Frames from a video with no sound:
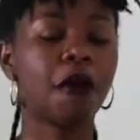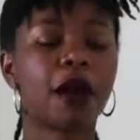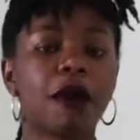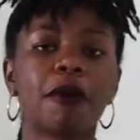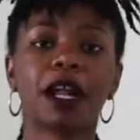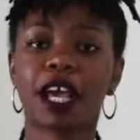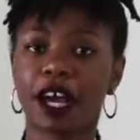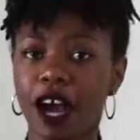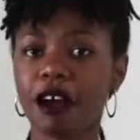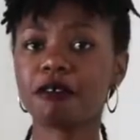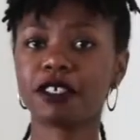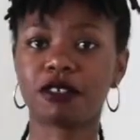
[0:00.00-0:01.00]
But I want to
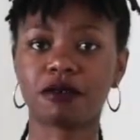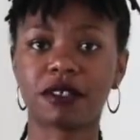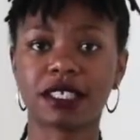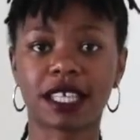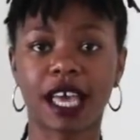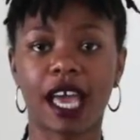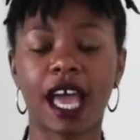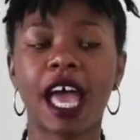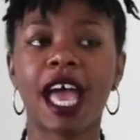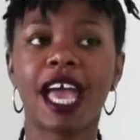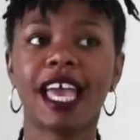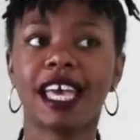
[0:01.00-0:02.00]
encourage you and
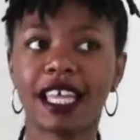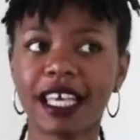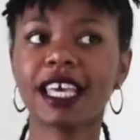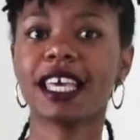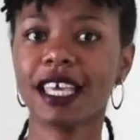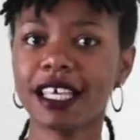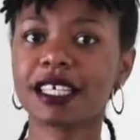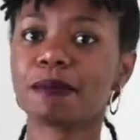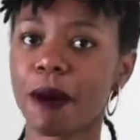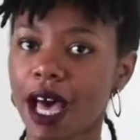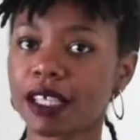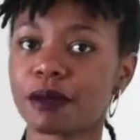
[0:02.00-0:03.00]
say, it is
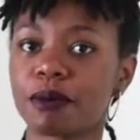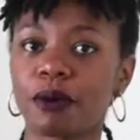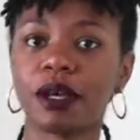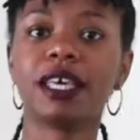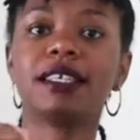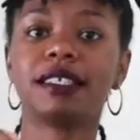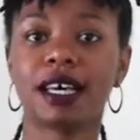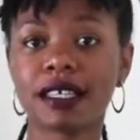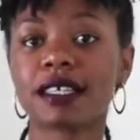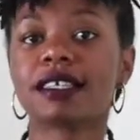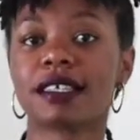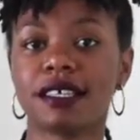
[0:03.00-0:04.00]
possible, it does
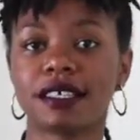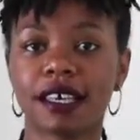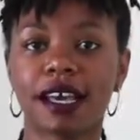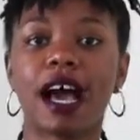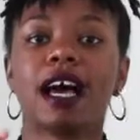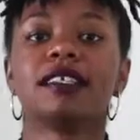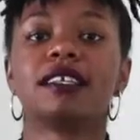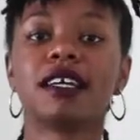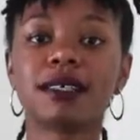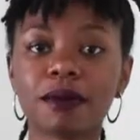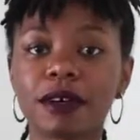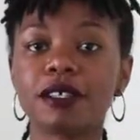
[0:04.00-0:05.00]
exist, and God
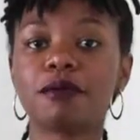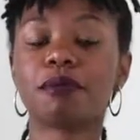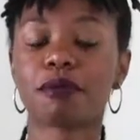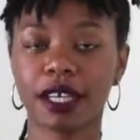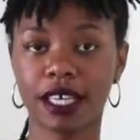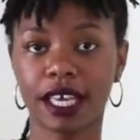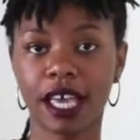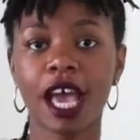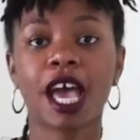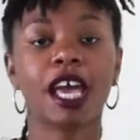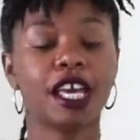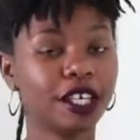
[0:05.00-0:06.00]
does want to bring it
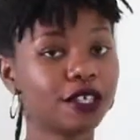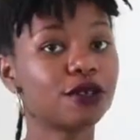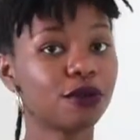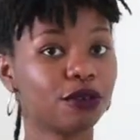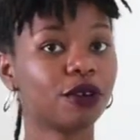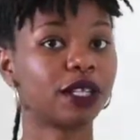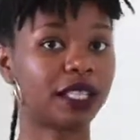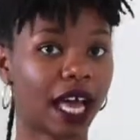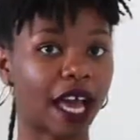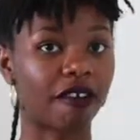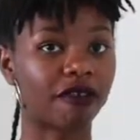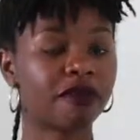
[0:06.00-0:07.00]
into your
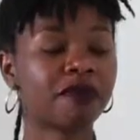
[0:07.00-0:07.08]
life.